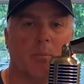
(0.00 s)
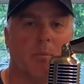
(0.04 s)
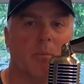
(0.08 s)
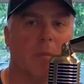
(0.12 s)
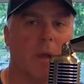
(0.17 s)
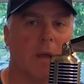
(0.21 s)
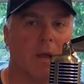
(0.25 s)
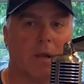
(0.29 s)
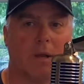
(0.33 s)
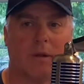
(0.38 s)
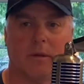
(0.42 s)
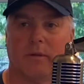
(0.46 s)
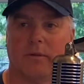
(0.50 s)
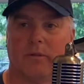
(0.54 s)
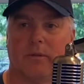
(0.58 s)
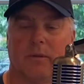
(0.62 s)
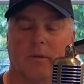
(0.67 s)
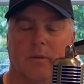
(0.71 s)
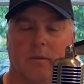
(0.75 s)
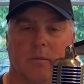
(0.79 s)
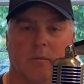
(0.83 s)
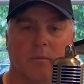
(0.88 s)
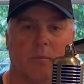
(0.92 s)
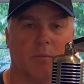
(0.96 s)
makers.
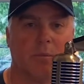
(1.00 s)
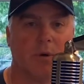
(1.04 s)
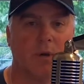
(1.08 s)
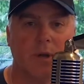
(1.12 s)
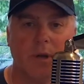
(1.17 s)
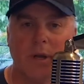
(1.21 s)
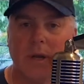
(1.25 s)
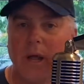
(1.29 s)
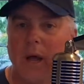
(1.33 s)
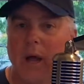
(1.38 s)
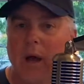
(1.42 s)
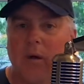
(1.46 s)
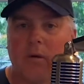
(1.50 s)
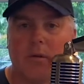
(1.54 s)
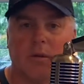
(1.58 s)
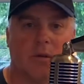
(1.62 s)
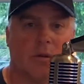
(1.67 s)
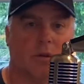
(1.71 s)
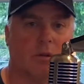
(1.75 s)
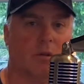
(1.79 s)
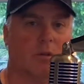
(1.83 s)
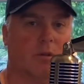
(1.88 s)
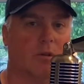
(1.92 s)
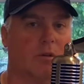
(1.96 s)
Put it
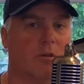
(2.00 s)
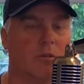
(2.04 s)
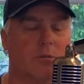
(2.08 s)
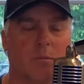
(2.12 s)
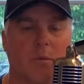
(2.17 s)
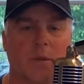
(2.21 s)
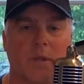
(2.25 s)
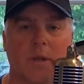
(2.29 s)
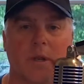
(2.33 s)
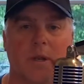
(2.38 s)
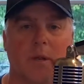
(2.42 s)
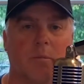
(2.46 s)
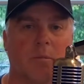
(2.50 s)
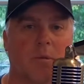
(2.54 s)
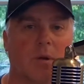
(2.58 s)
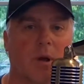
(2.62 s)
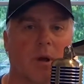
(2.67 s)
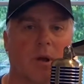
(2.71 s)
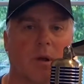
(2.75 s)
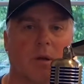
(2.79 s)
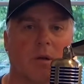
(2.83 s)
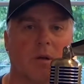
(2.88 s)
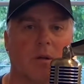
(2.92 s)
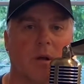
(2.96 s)
out. There's plenty of
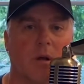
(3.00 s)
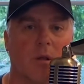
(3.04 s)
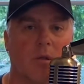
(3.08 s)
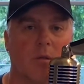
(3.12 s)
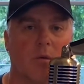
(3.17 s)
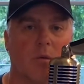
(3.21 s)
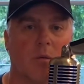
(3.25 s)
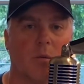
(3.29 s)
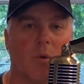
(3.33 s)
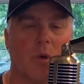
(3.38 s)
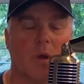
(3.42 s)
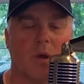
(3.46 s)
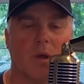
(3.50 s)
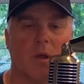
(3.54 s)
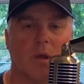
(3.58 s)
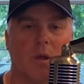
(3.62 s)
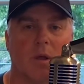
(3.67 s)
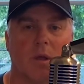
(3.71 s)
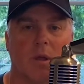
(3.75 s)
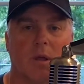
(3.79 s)
product on their way.